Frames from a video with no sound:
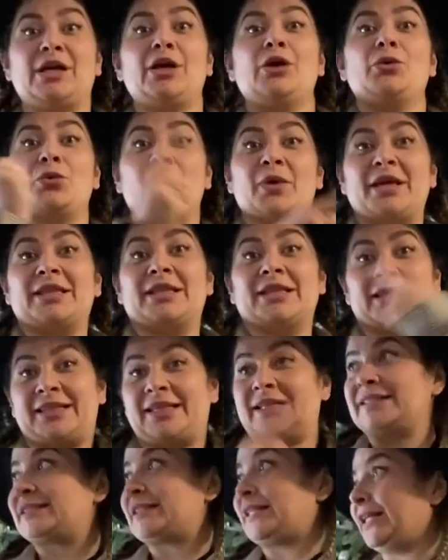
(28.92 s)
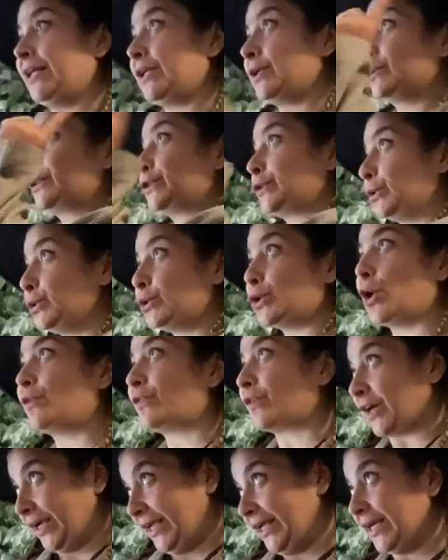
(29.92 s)
with this little suit over
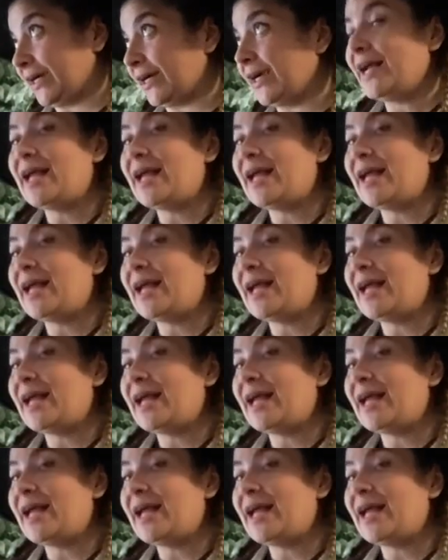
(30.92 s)
here